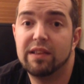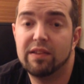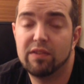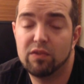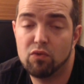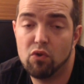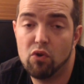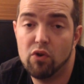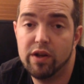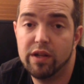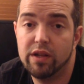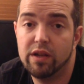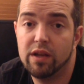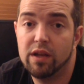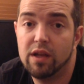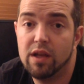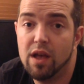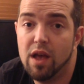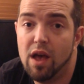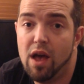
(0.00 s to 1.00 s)
destroyed,
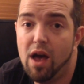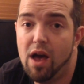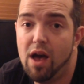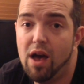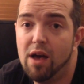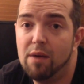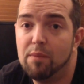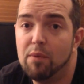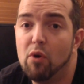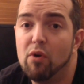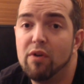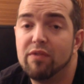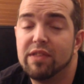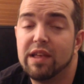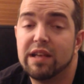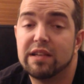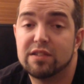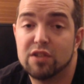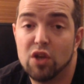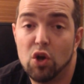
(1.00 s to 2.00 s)
or if
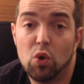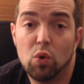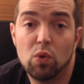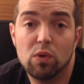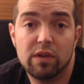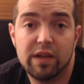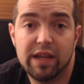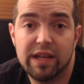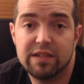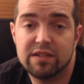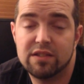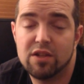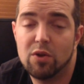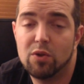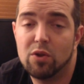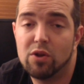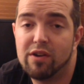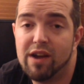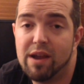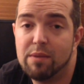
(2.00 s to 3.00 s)
their soul is
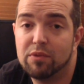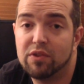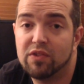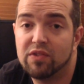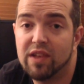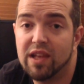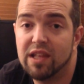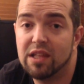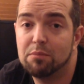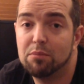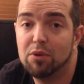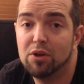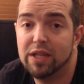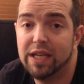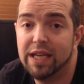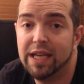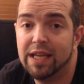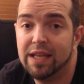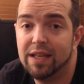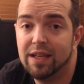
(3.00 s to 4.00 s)
no longer able to stay in their
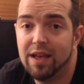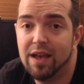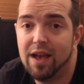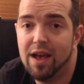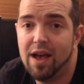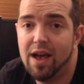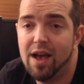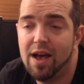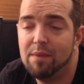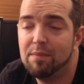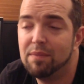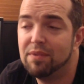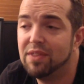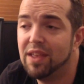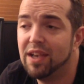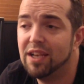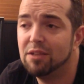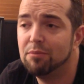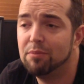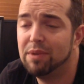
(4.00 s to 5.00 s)
body,
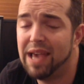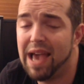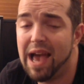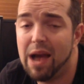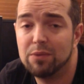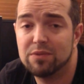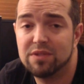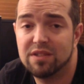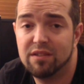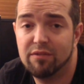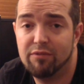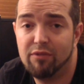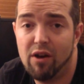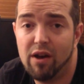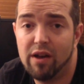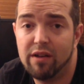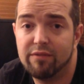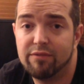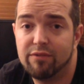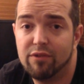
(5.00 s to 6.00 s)
they're going to be out of the
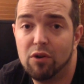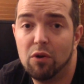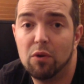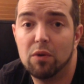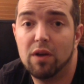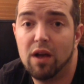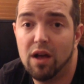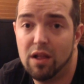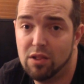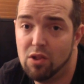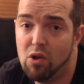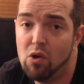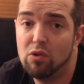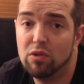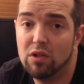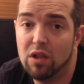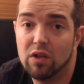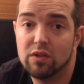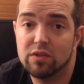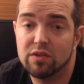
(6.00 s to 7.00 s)
fight for a
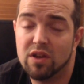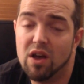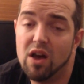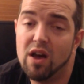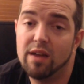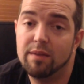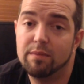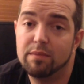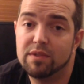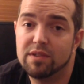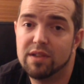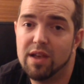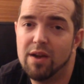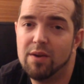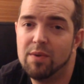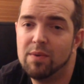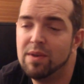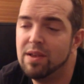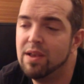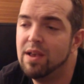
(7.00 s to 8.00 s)
long time.
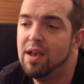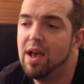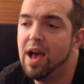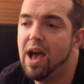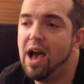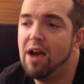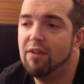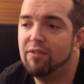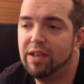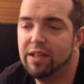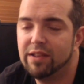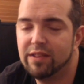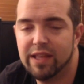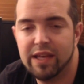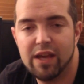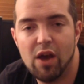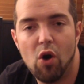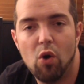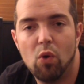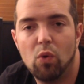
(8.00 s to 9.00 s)
So having
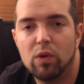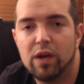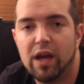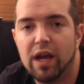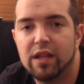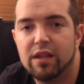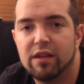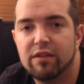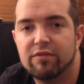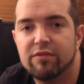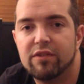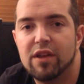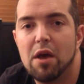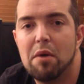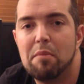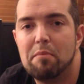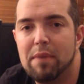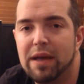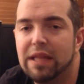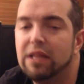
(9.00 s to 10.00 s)
the whole kind of
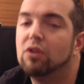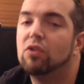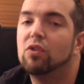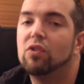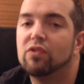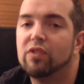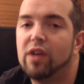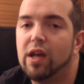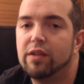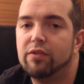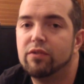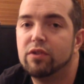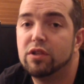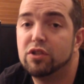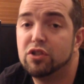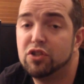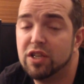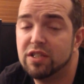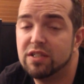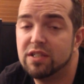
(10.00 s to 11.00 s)
medical side of the
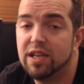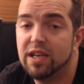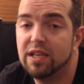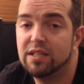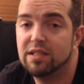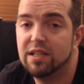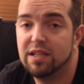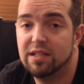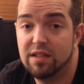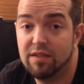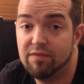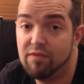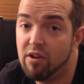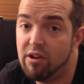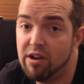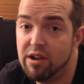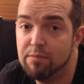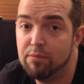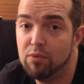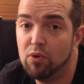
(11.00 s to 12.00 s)
logistics is a
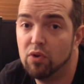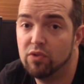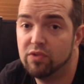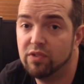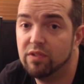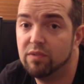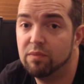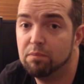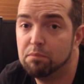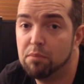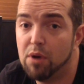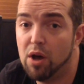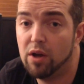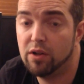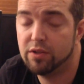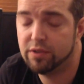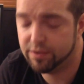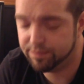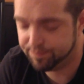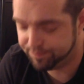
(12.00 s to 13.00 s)
very important
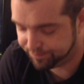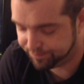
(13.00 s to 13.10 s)
part.